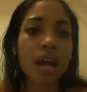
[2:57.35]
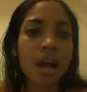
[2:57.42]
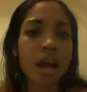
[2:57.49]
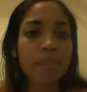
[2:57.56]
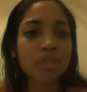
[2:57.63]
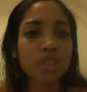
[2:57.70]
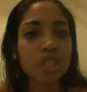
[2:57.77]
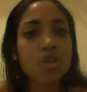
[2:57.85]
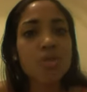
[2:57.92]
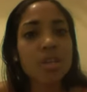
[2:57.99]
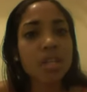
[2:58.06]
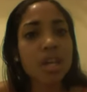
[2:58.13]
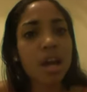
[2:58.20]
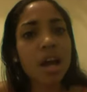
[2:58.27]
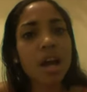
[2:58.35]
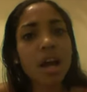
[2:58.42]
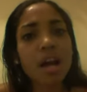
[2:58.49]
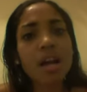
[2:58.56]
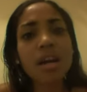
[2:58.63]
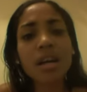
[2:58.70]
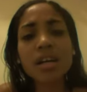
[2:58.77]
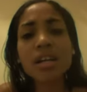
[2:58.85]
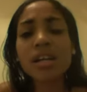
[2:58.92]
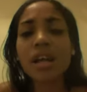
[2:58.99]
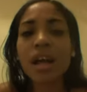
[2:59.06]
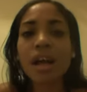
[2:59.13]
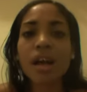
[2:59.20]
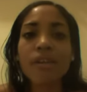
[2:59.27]
I'm too young
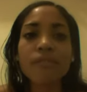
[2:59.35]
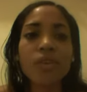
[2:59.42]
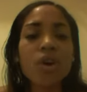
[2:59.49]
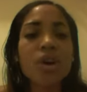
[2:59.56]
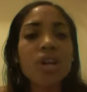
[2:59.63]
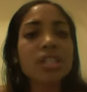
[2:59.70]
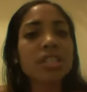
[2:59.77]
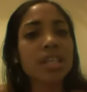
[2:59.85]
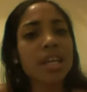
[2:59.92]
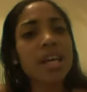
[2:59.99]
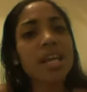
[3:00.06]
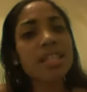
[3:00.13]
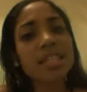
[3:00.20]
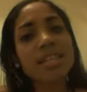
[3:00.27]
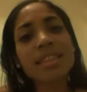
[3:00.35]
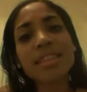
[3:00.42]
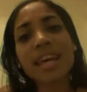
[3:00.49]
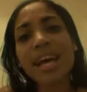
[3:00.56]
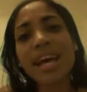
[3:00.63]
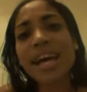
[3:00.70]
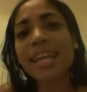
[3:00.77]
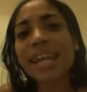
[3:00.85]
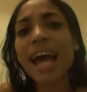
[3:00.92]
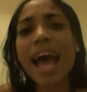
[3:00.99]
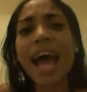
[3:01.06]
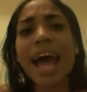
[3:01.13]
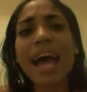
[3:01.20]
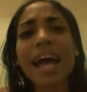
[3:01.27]
for tears in the
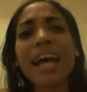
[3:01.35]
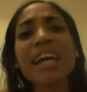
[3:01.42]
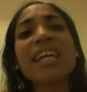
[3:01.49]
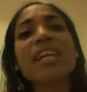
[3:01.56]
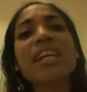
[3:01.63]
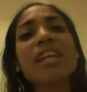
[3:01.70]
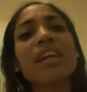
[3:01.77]
night.